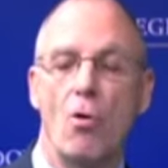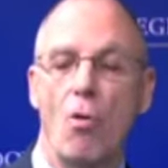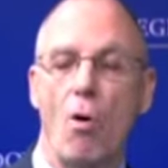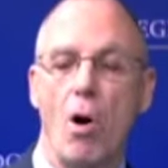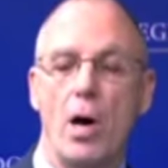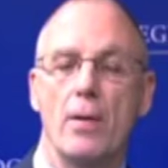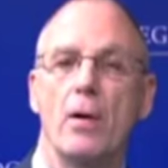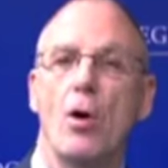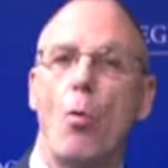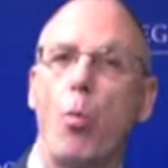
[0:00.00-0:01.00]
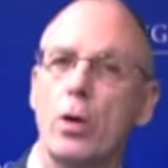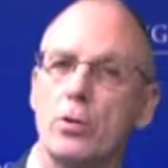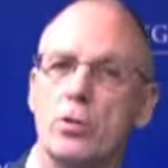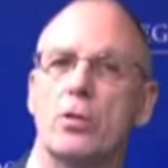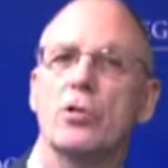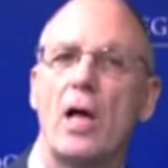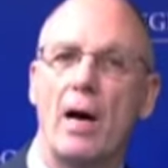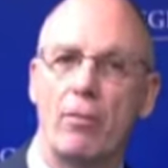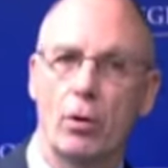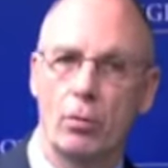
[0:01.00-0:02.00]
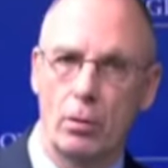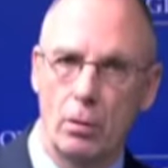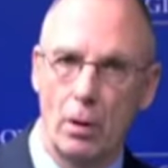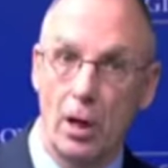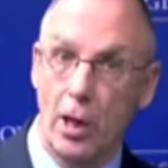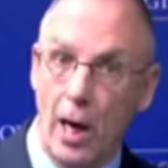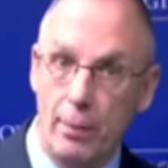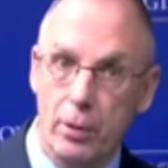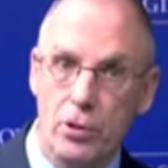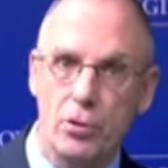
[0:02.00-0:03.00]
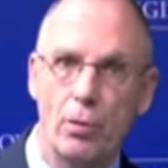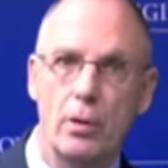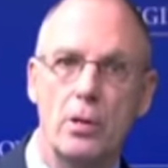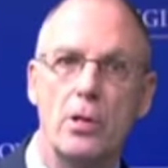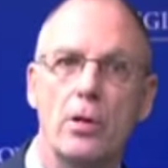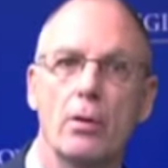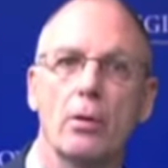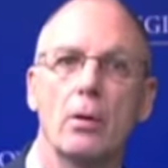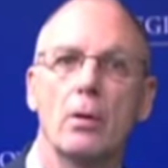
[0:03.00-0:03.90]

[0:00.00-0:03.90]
on what's the staffer accomplished during the year,